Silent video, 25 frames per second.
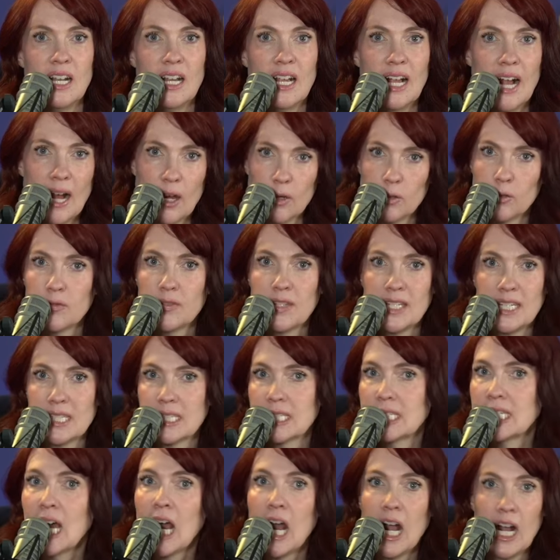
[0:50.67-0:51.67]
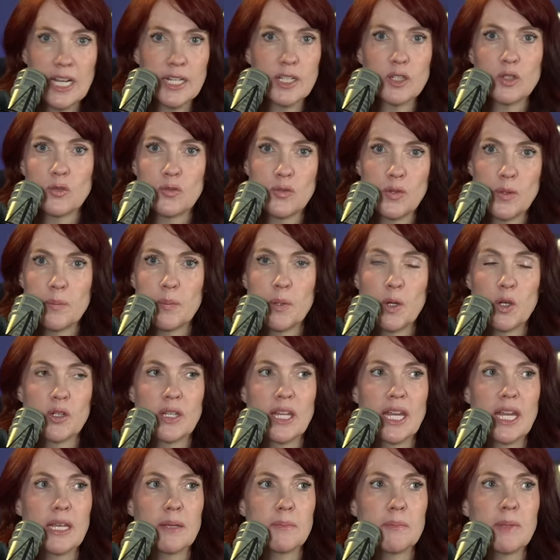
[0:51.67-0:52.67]
out of the entire football
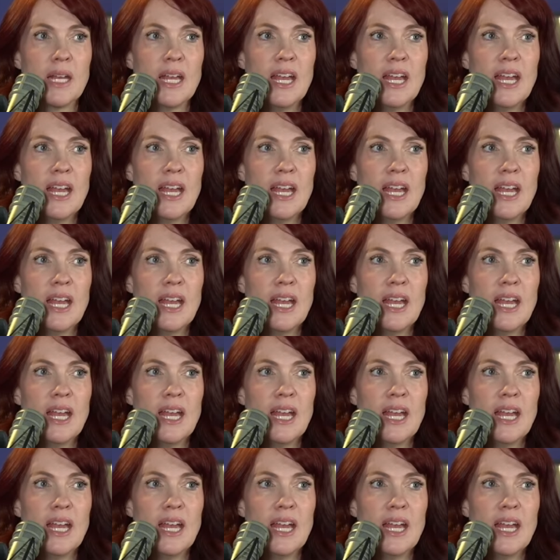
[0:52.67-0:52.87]
game.